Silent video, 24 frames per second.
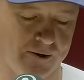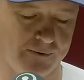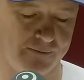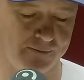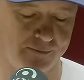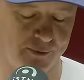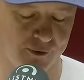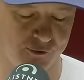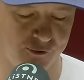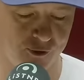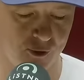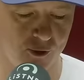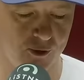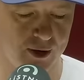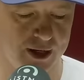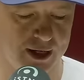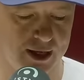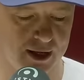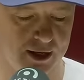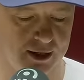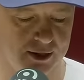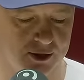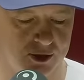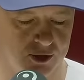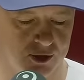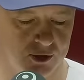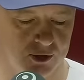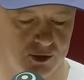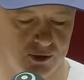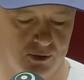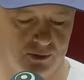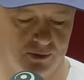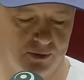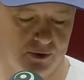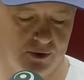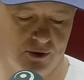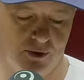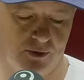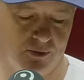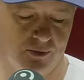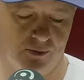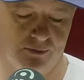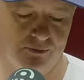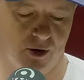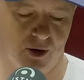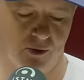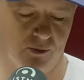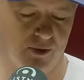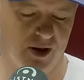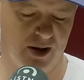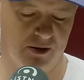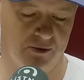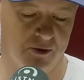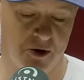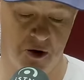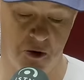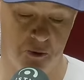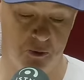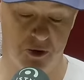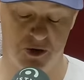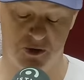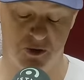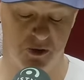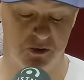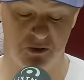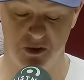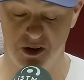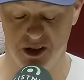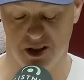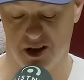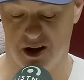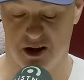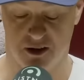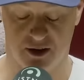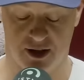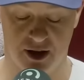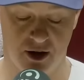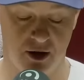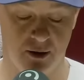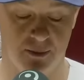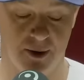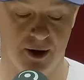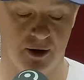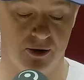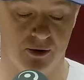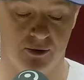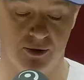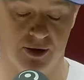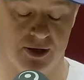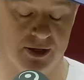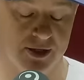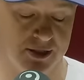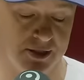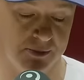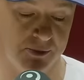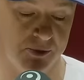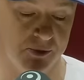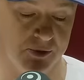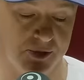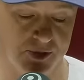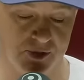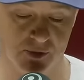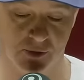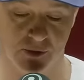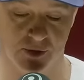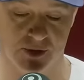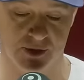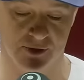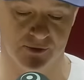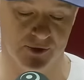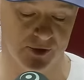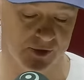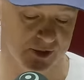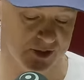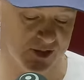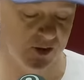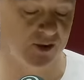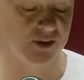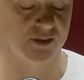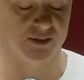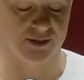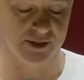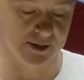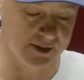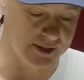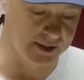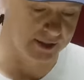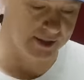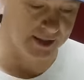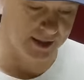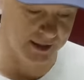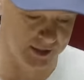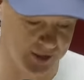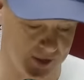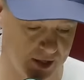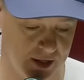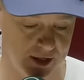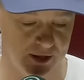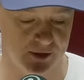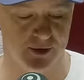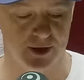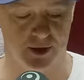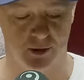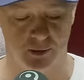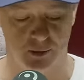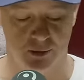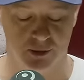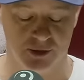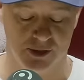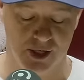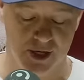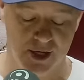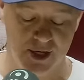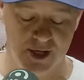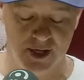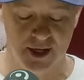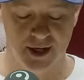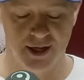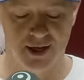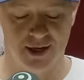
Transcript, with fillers: Right. Before we get into who might win, which we really don't care about, I want to hear some good stories of on the tiles at the Australia Cricket Awards.